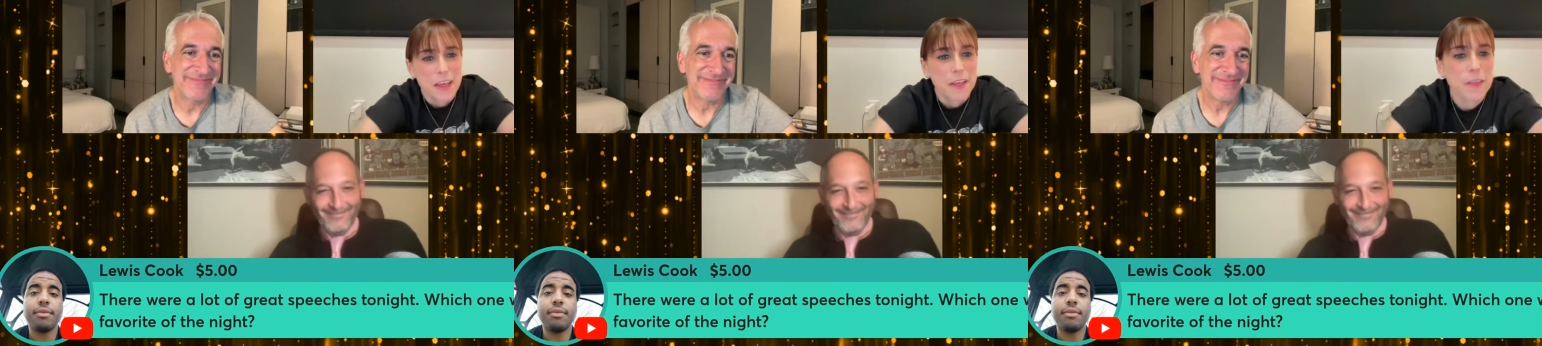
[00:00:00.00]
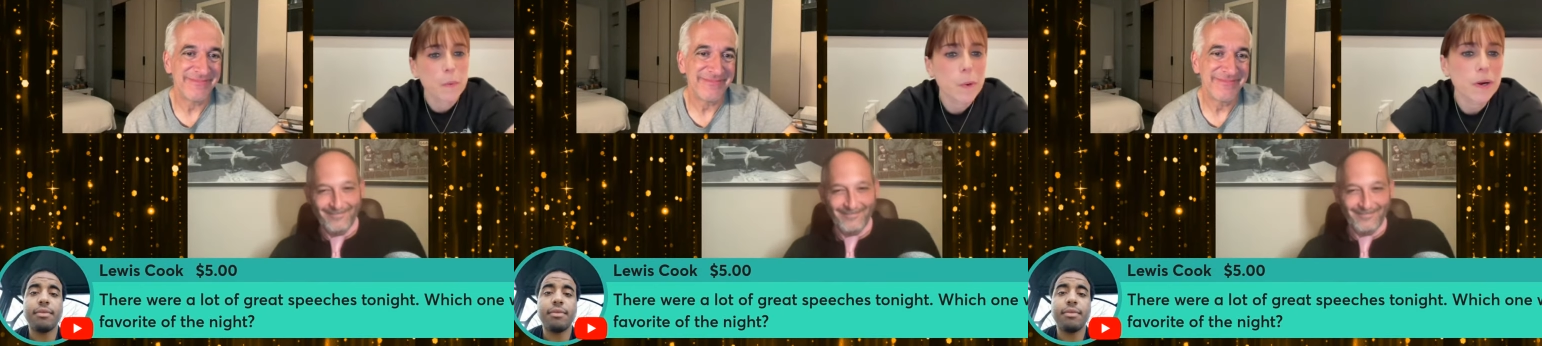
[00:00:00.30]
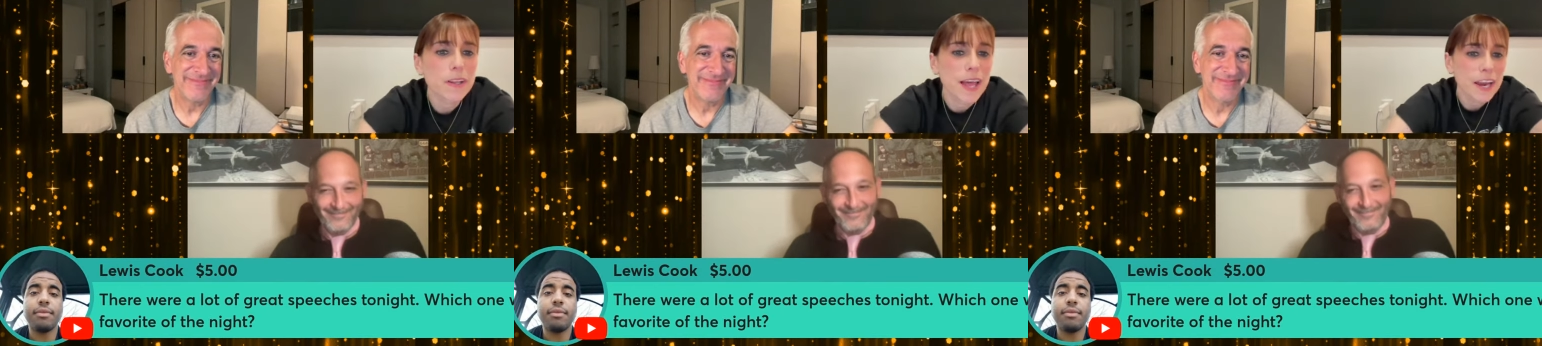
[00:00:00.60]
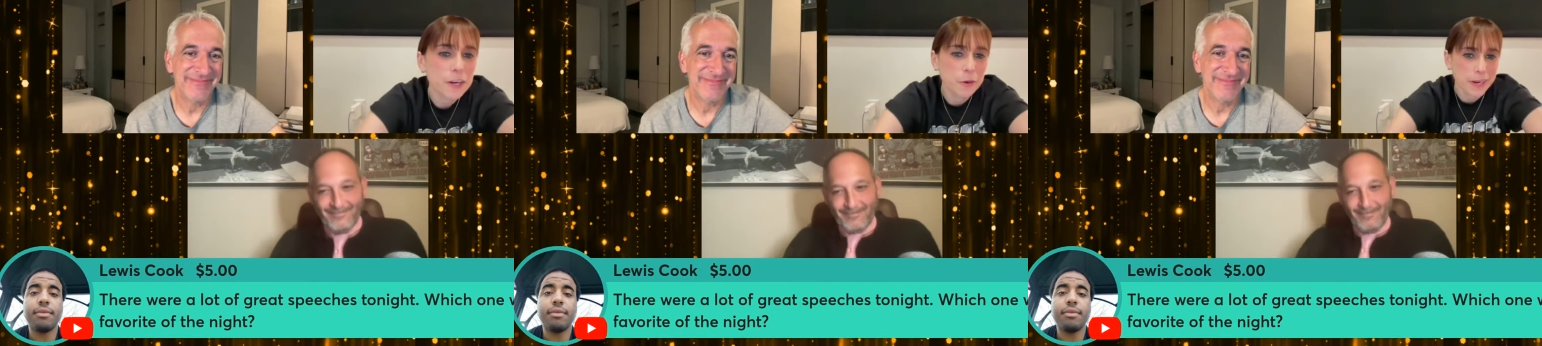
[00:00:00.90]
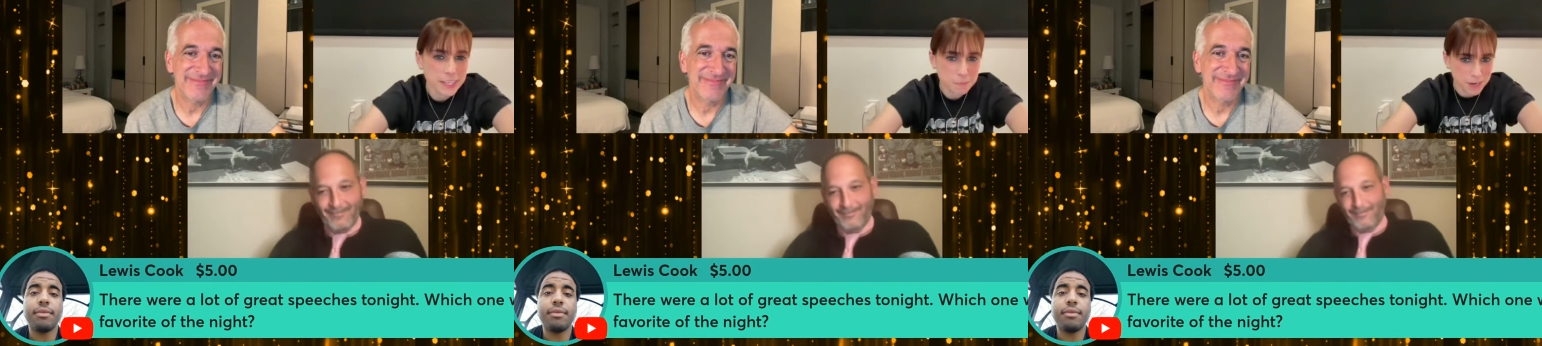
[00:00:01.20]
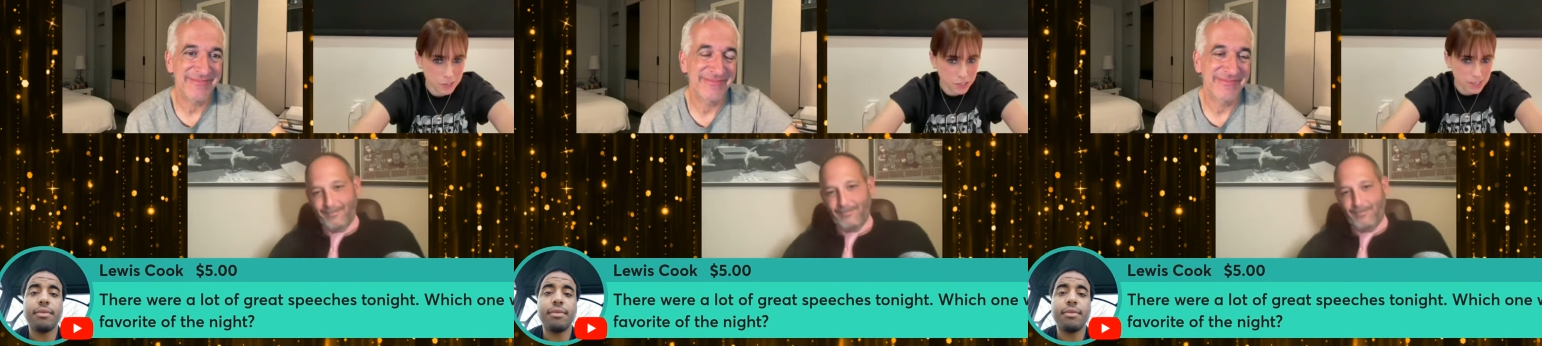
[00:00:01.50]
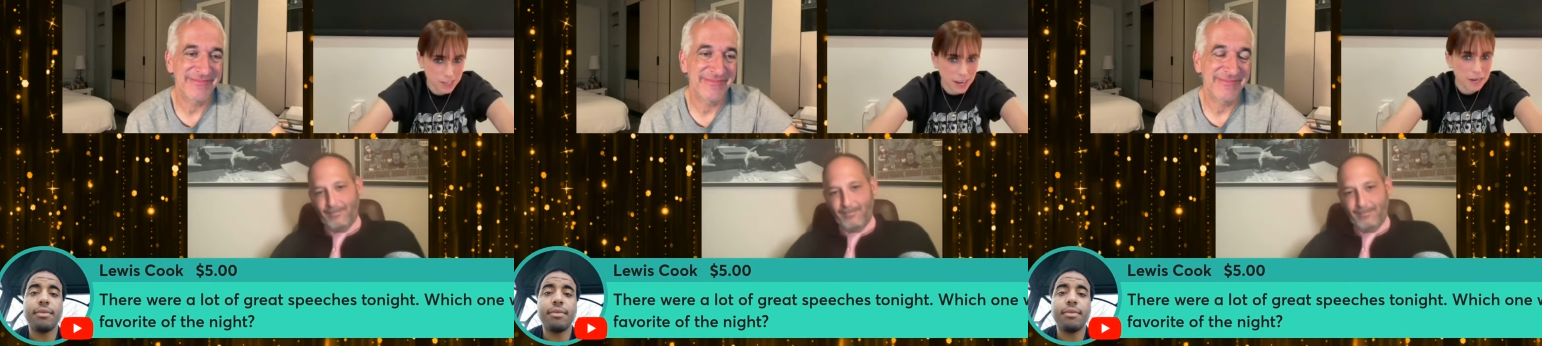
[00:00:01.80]
Speaker 1: There were a lot of great speeches
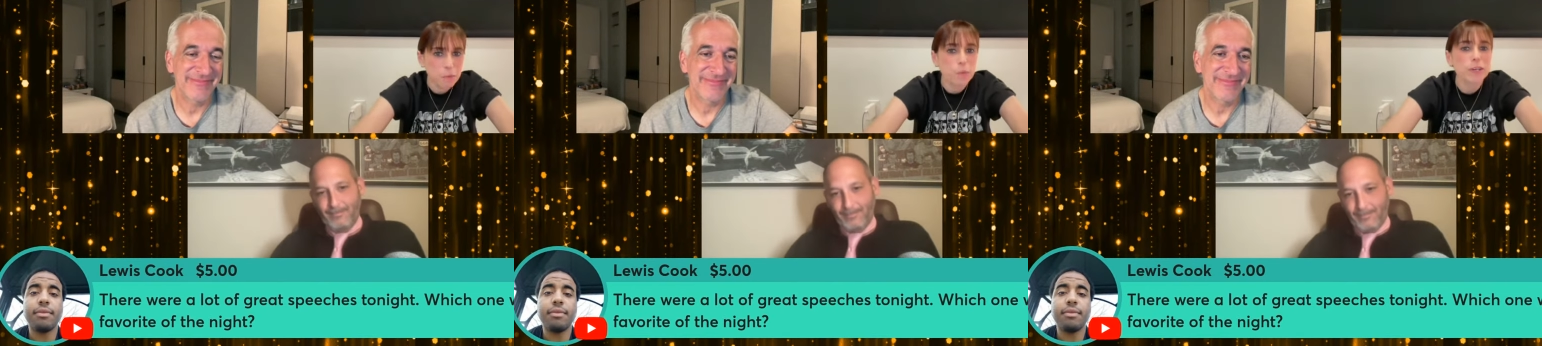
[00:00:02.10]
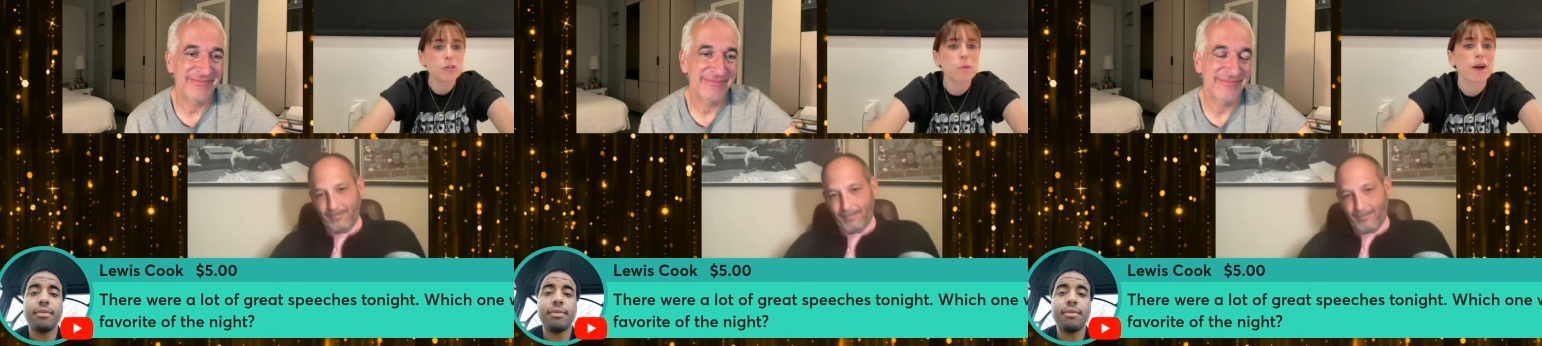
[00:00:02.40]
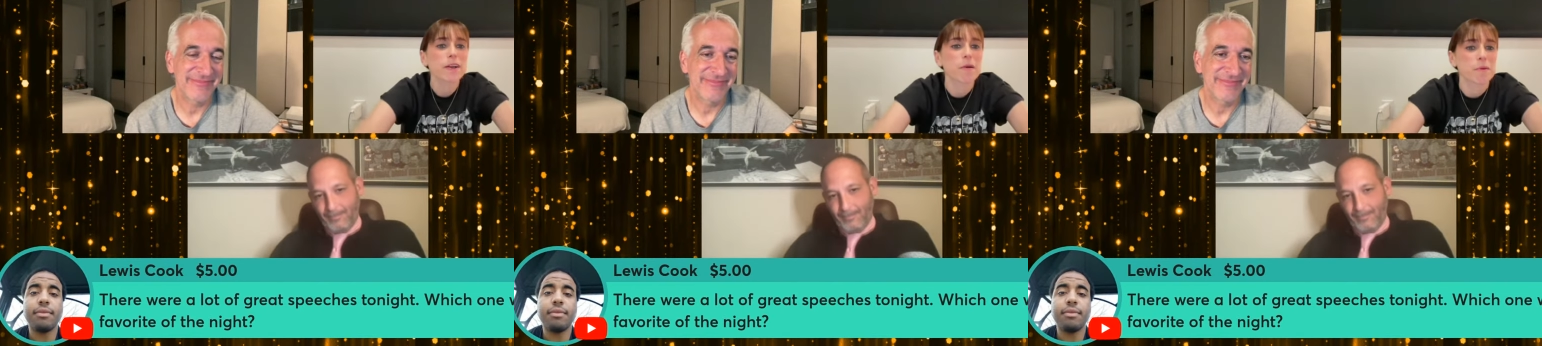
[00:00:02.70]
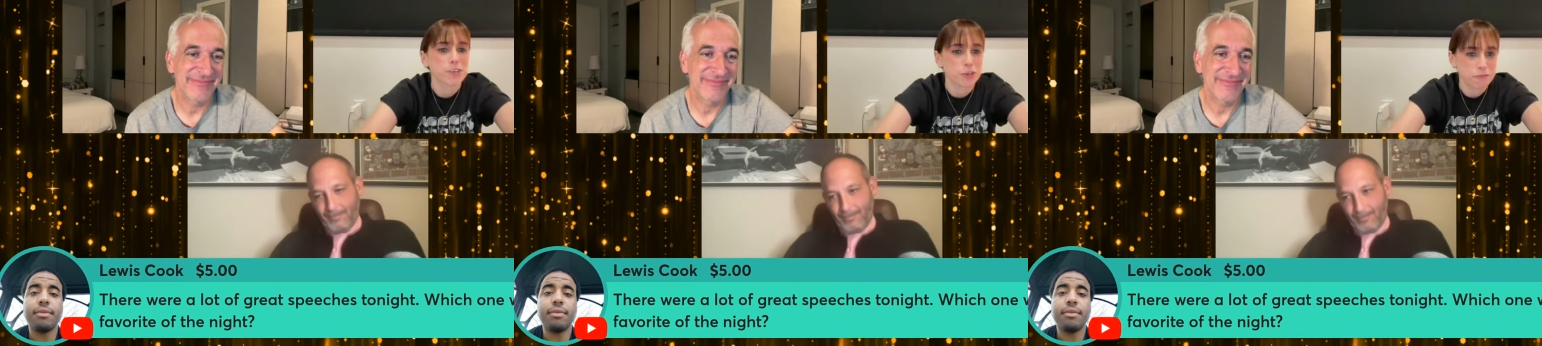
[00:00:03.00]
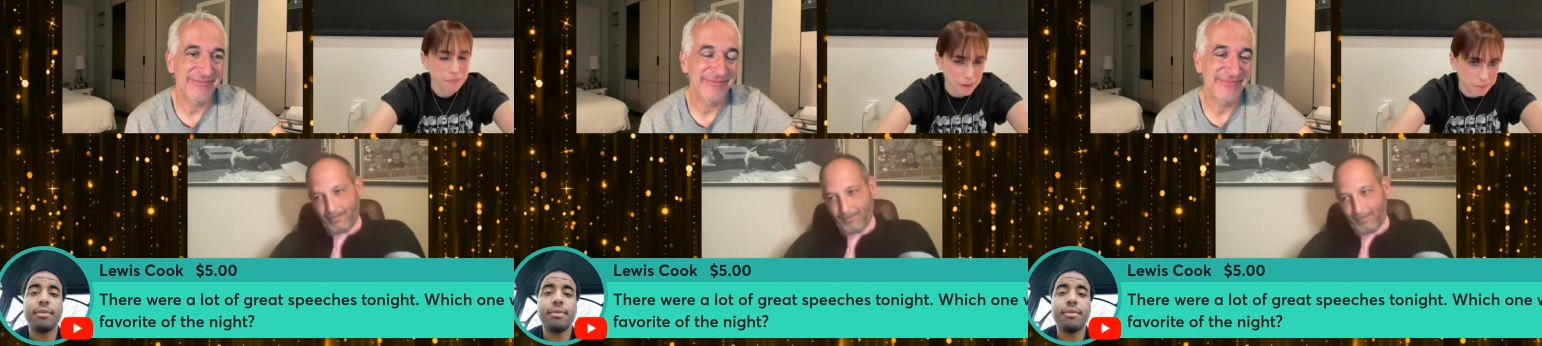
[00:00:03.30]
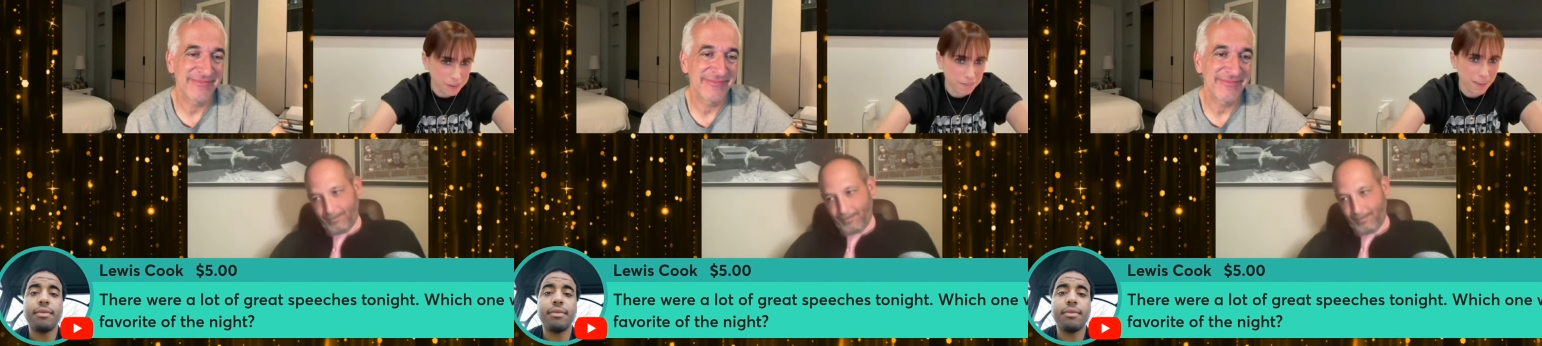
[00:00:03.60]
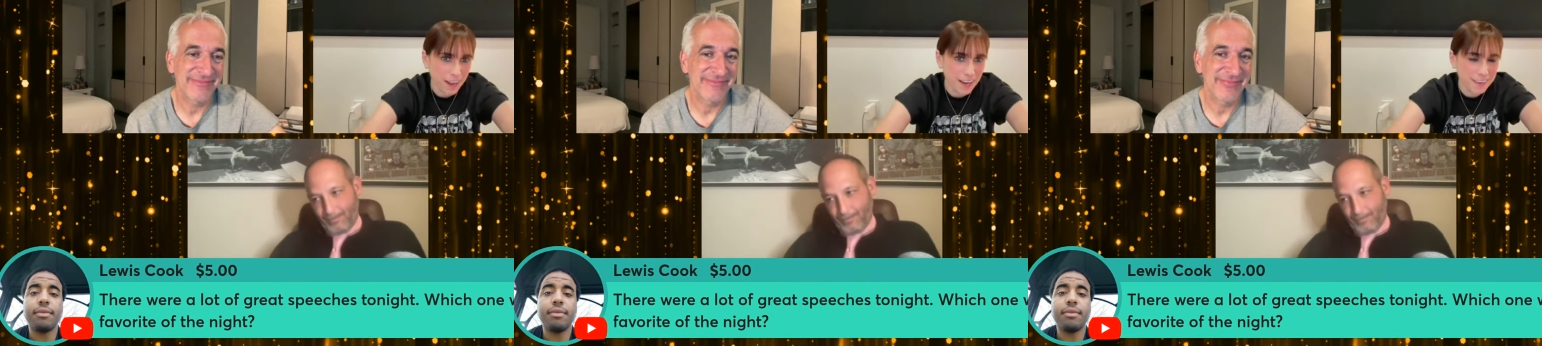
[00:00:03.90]
tonight. Which one was your favorite of the night?